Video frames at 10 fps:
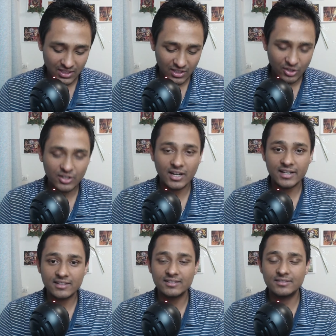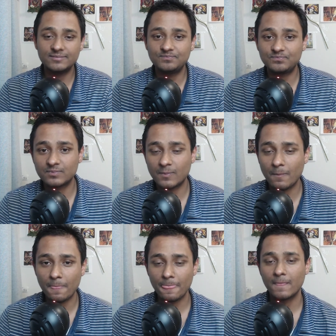Alright,
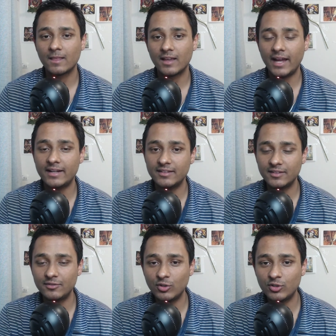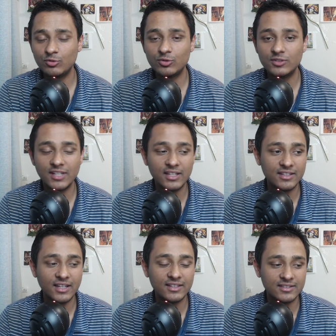and if you are new to the channel,
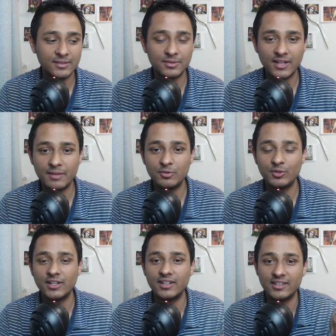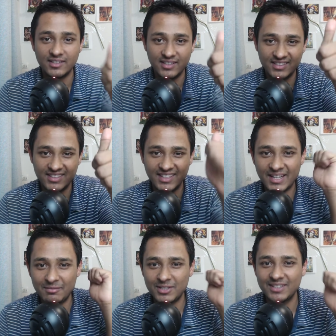then subscribe to it and click the
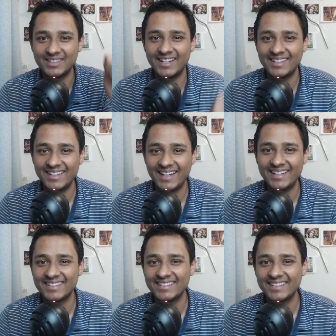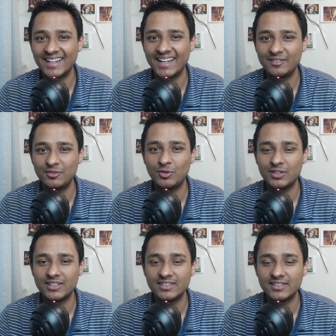like button at the end. And if you want
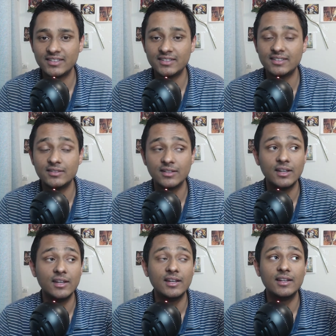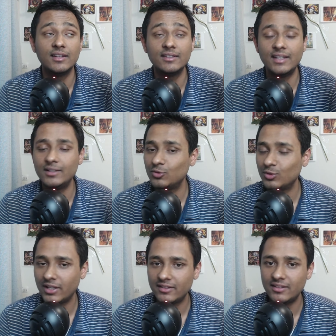a consultation, then
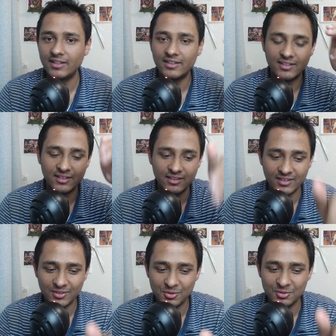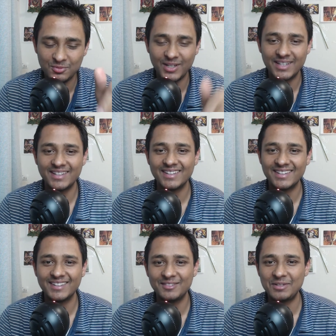don't hesitate. Go to my
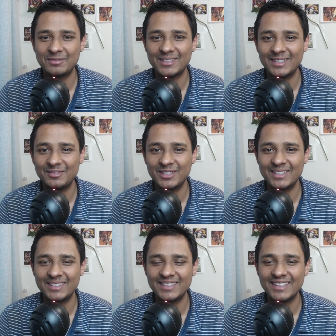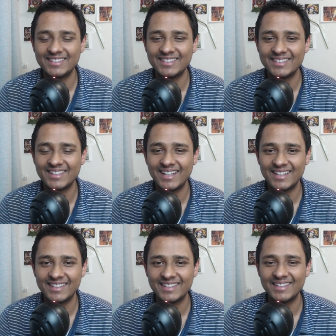website Vedic Renaissance
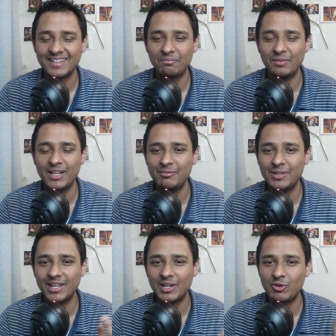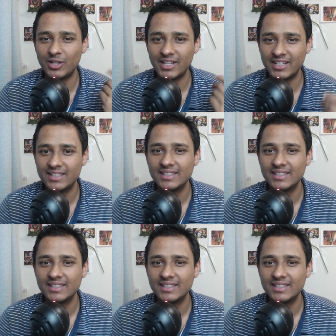and mail me accordingly.